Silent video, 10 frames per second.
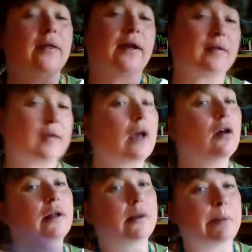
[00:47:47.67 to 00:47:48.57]
Like
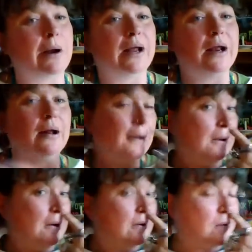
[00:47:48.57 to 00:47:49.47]
single and abundant.
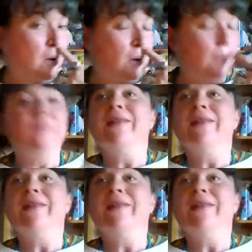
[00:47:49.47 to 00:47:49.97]
So